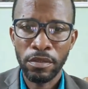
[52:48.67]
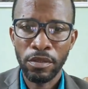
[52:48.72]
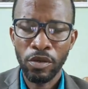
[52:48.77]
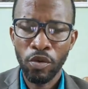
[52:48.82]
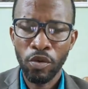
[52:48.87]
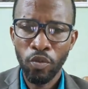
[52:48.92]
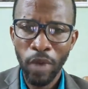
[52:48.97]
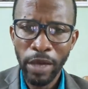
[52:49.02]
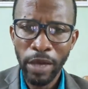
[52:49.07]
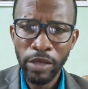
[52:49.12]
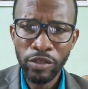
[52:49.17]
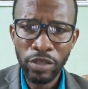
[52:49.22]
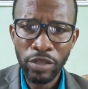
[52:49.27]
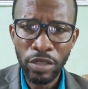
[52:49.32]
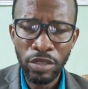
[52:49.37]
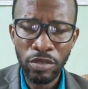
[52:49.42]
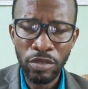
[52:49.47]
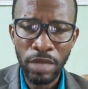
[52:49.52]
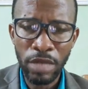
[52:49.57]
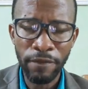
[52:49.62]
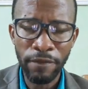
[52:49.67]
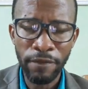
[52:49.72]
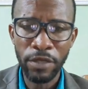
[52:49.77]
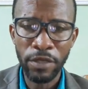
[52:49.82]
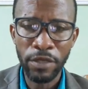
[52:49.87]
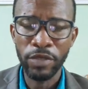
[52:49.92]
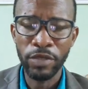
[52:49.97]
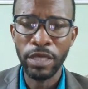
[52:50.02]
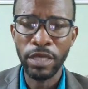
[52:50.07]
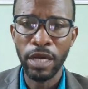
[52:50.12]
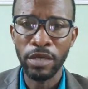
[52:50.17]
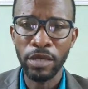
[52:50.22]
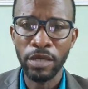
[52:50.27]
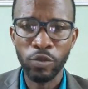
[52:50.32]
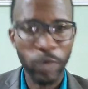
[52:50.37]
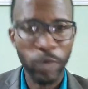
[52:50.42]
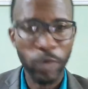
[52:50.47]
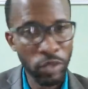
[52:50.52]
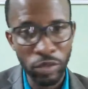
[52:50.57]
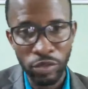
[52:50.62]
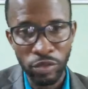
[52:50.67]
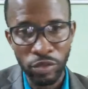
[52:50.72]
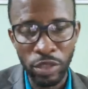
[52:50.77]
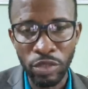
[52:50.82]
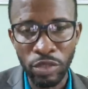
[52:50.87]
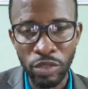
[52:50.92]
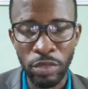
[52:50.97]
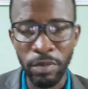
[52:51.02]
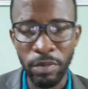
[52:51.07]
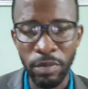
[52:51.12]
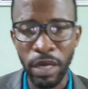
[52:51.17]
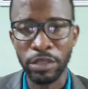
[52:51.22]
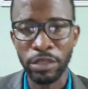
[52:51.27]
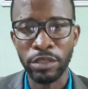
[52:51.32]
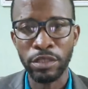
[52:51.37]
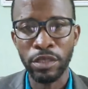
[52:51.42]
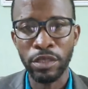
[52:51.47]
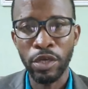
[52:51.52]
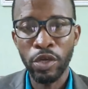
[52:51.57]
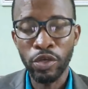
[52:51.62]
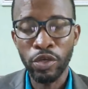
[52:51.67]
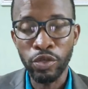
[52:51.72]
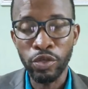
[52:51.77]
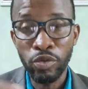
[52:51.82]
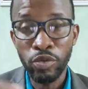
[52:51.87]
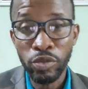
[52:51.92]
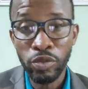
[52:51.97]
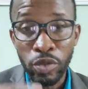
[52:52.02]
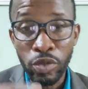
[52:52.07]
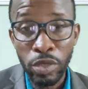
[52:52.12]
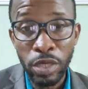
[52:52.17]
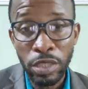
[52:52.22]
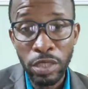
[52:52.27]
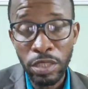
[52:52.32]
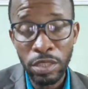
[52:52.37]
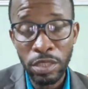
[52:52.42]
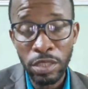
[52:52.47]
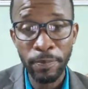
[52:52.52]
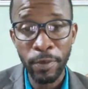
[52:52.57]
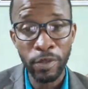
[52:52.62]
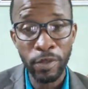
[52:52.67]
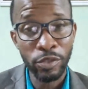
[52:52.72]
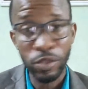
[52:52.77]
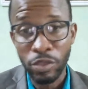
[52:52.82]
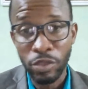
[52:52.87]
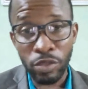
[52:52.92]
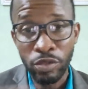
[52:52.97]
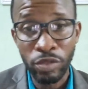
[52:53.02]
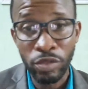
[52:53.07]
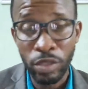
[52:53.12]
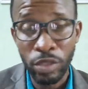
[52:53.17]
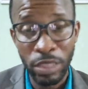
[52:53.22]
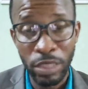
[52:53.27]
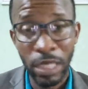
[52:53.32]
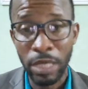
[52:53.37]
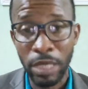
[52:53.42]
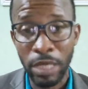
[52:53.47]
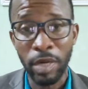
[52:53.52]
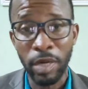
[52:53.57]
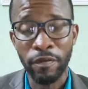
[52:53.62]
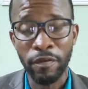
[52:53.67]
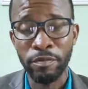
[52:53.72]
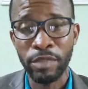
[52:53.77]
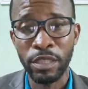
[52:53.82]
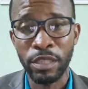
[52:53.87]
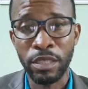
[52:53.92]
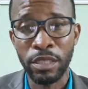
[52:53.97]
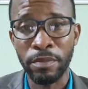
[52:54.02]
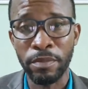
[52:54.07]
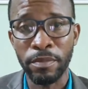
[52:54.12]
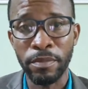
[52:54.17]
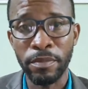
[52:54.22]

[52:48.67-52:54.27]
Why you trust her after the recount when you couldn't trust her in March? You told us as the punch you don't trust anybody from GCOM.